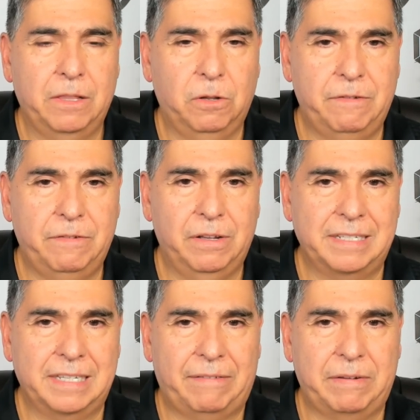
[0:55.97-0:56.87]
Louisville
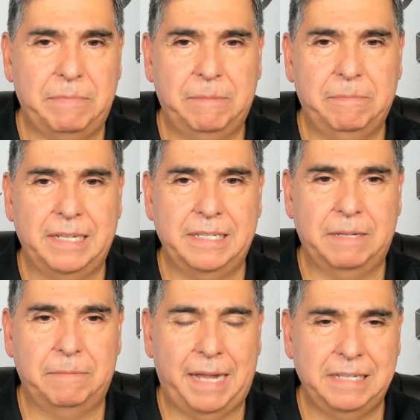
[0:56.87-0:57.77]
is allowing big plays in
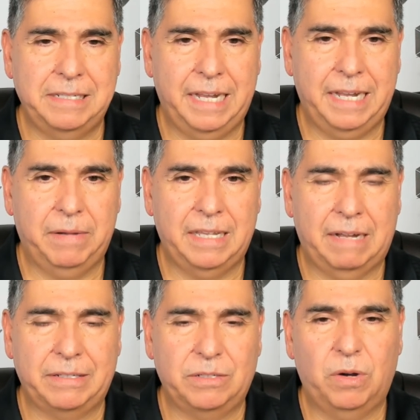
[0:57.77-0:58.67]
the passing game by
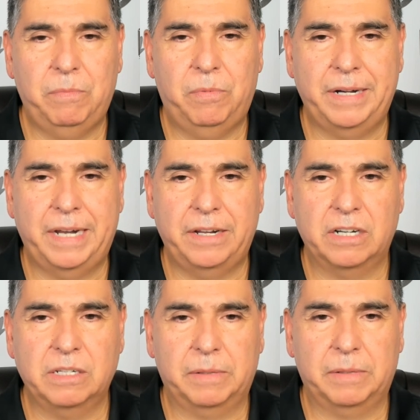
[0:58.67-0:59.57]
allowing 12.8
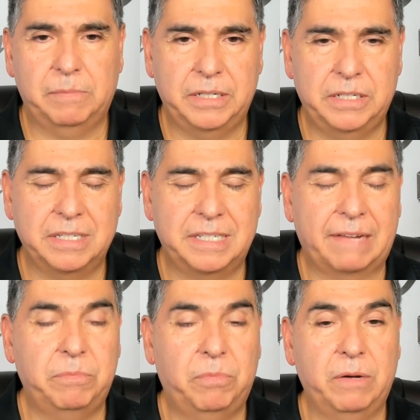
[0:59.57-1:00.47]
yards per completion,
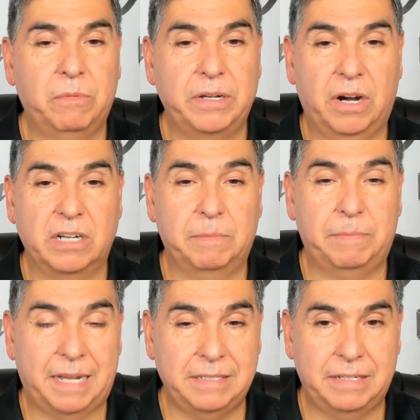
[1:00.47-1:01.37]
7.1 yards per
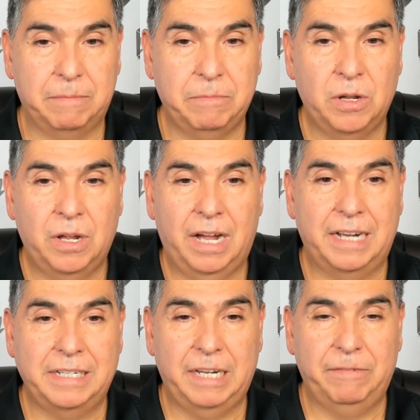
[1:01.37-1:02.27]
pass attempt.
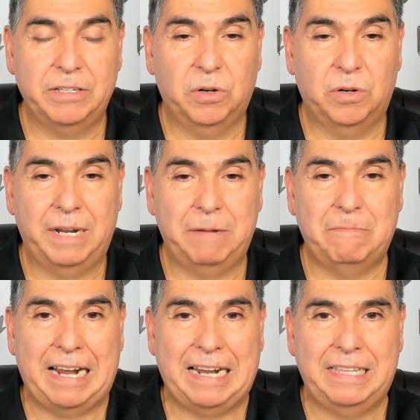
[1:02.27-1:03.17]
On defense, Notre Dame
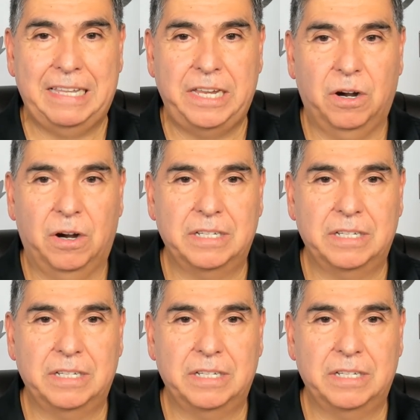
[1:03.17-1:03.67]
9th in yards